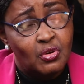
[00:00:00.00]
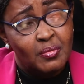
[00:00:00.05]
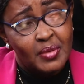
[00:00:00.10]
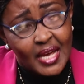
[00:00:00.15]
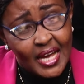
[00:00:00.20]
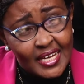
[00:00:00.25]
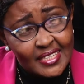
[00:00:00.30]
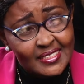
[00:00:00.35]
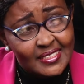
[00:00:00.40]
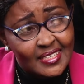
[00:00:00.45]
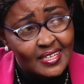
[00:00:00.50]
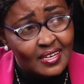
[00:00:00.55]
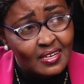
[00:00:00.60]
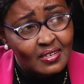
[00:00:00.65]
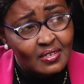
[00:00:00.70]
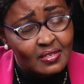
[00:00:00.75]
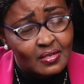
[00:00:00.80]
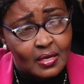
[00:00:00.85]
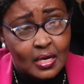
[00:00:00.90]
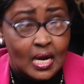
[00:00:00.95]
cancer.
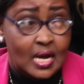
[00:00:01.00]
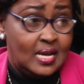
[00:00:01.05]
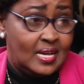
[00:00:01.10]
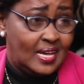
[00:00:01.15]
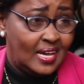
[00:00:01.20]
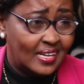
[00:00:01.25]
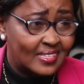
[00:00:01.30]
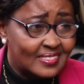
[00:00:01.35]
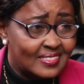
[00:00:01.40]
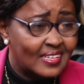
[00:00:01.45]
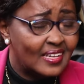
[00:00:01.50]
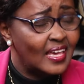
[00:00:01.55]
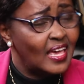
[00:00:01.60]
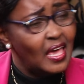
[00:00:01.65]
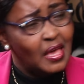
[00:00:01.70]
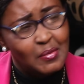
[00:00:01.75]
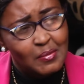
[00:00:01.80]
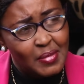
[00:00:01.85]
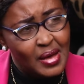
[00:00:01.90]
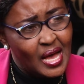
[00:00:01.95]
Yeah. Her cancer
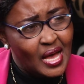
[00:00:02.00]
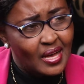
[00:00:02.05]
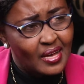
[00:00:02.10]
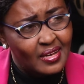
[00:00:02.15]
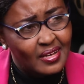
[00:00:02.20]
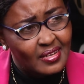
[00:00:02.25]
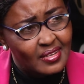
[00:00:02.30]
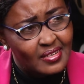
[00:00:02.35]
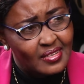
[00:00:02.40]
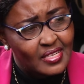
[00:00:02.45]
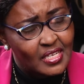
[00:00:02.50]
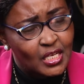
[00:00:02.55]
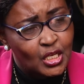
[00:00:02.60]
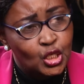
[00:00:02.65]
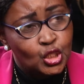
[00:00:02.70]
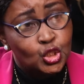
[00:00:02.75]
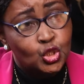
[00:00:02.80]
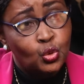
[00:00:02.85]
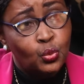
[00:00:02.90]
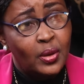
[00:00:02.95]
came back.
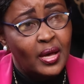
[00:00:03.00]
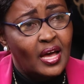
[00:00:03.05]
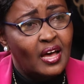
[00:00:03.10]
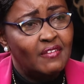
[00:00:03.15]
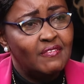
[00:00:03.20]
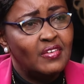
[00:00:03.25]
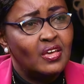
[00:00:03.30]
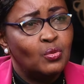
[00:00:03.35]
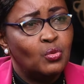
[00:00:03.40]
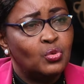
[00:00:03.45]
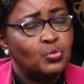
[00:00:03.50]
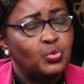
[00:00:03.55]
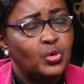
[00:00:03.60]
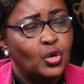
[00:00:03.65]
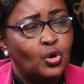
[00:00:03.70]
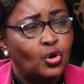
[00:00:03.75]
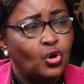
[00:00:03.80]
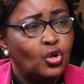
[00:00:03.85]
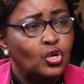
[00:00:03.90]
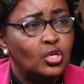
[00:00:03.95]
So we're having what we
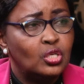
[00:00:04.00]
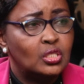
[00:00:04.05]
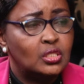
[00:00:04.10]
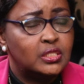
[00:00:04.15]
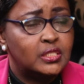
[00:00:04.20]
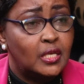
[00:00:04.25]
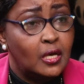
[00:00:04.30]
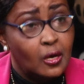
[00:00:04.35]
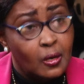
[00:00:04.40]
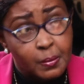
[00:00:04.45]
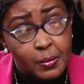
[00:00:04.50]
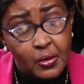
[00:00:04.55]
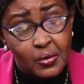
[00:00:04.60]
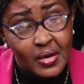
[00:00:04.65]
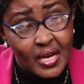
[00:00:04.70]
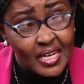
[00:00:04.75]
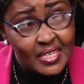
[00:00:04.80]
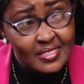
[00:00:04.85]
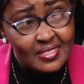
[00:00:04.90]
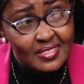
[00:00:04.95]
call turbo
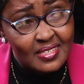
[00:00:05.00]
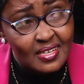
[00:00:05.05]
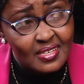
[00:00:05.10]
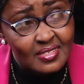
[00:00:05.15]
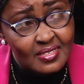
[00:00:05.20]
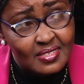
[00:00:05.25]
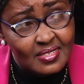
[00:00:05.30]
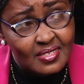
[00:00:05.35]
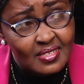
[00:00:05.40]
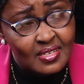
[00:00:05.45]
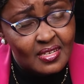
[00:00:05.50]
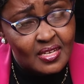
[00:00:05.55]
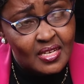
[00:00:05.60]
cancers